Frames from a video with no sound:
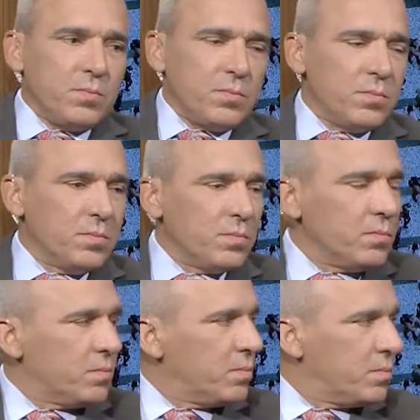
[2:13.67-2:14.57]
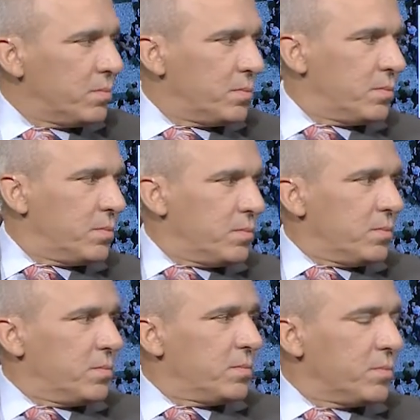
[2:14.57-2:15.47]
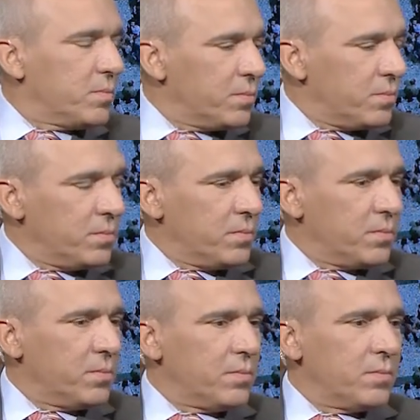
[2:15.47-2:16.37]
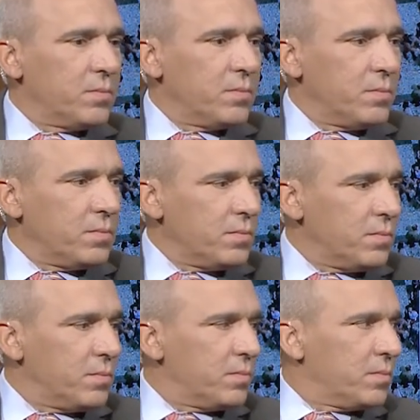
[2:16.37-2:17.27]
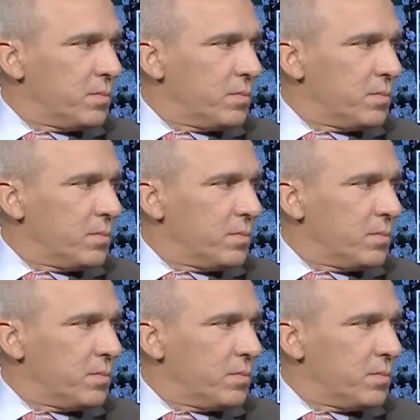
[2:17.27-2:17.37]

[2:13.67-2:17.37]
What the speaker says: The person shown says nothing.